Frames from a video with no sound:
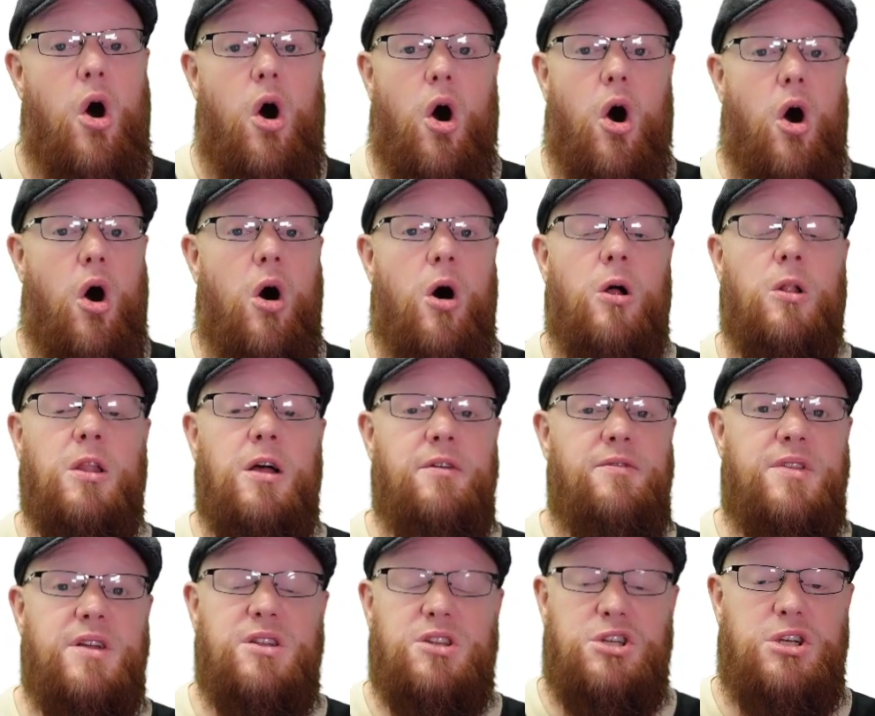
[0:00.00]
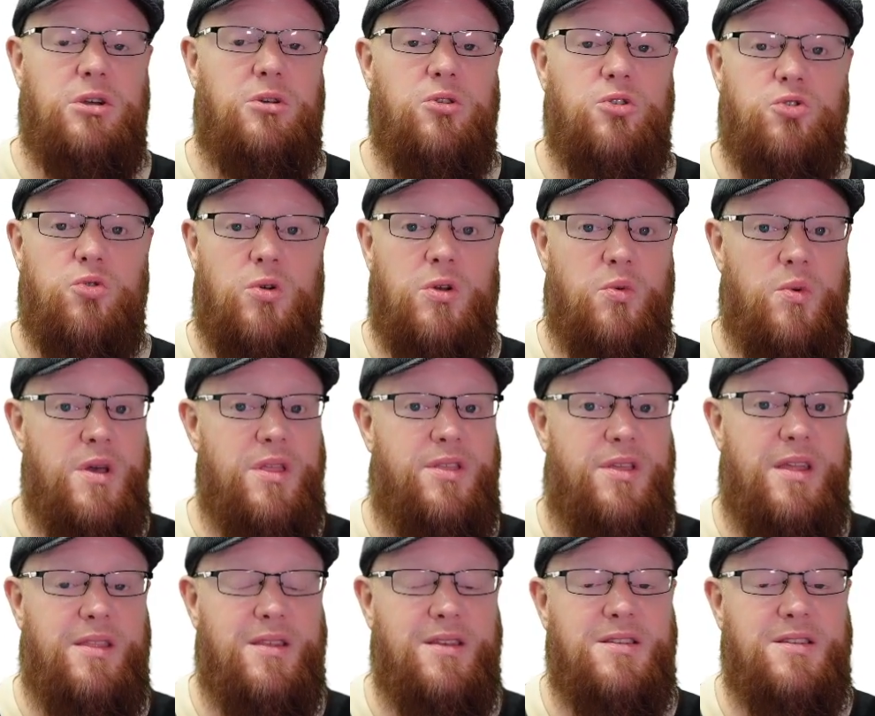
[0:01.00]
all of the children within the